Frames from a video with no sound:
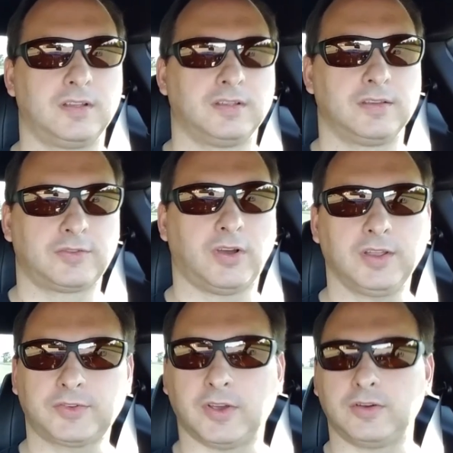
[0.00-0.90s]
So
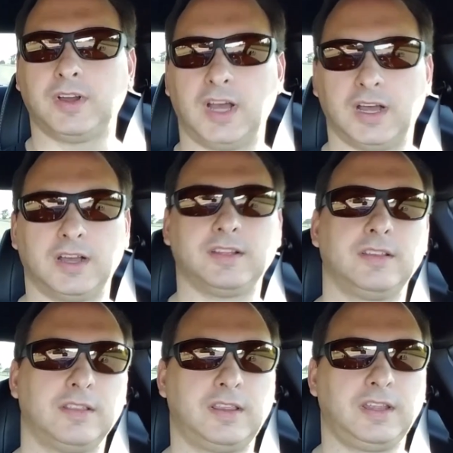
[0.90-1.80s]
also,
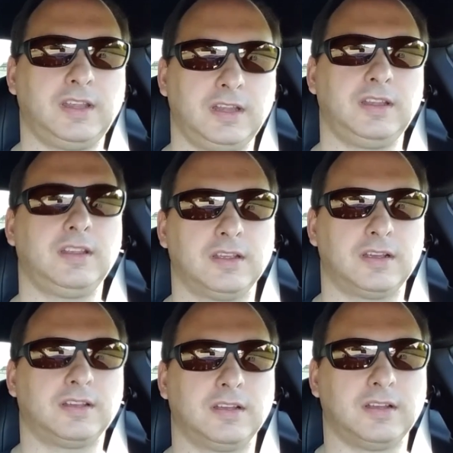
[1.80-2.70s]
the
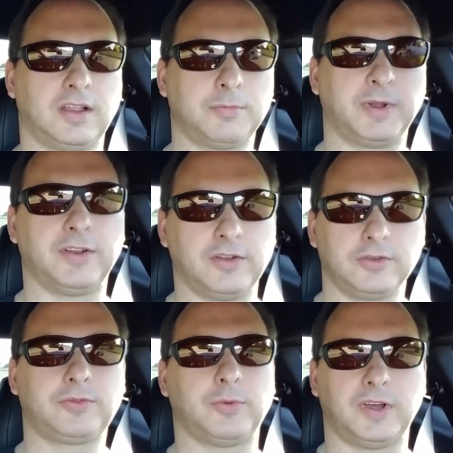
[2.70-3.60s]
other bit of
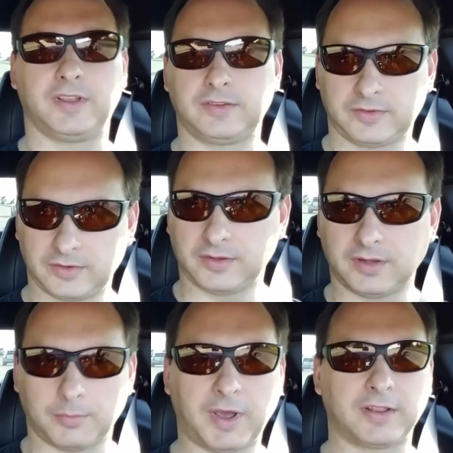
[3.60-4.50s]
news was
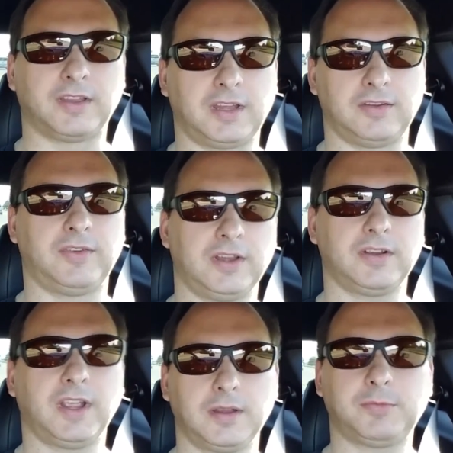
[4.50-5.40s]
about the video
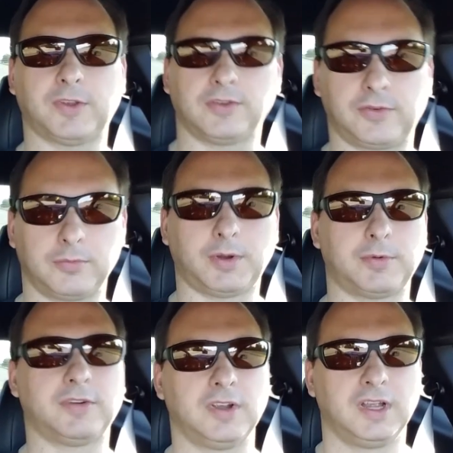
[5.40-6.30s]
game. So if you
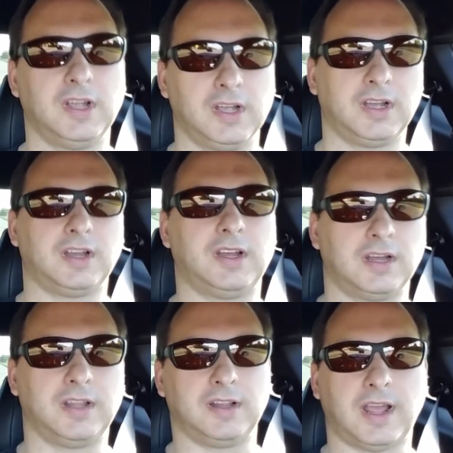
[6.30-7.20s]
remember
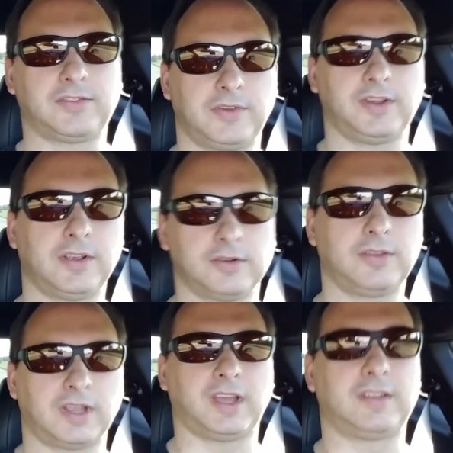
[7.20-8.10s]
the last video
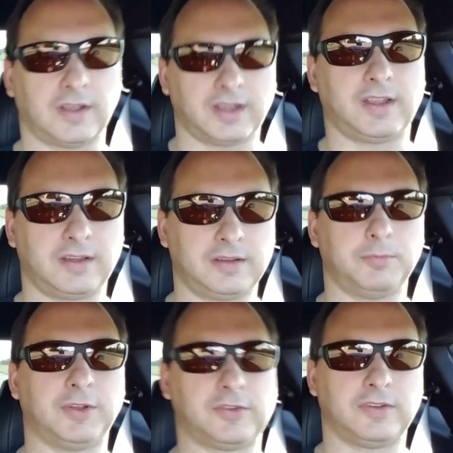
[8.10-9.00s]
that I
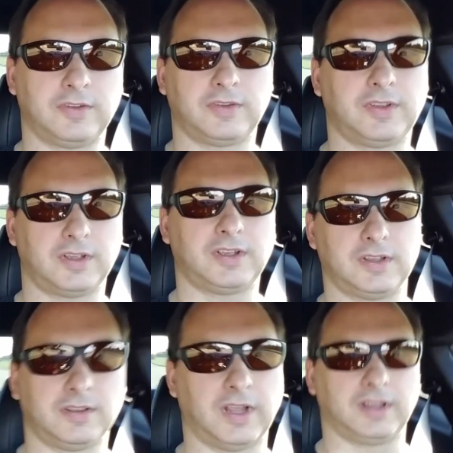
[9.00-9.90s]
mentioned
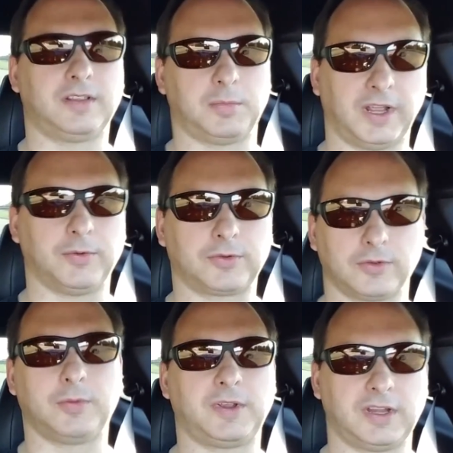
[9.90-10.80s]
that the Blade was going
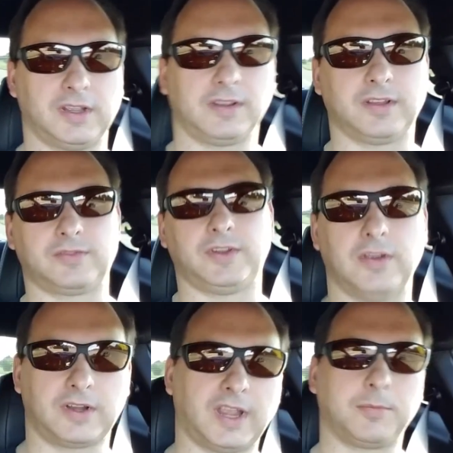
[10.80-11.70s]
to be in this video
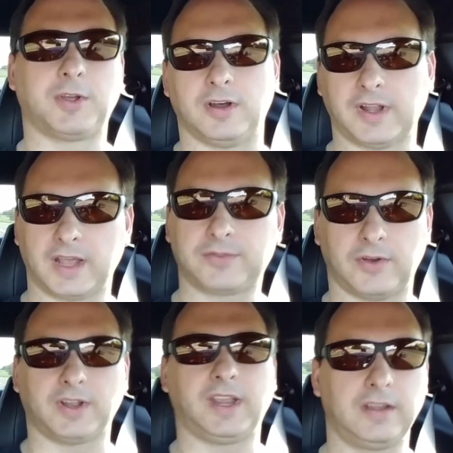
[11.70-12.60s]
game called Asphalt 8